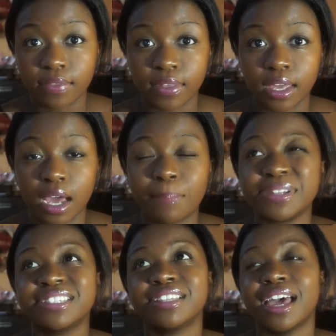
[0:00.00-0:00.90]
and then up
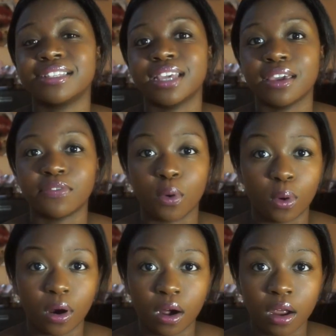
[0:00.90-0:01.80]
until like day
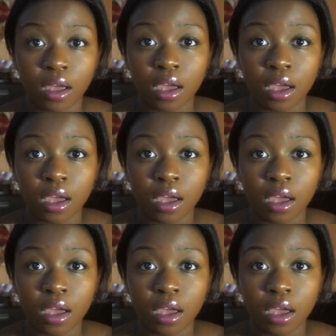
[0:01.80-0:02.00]
4.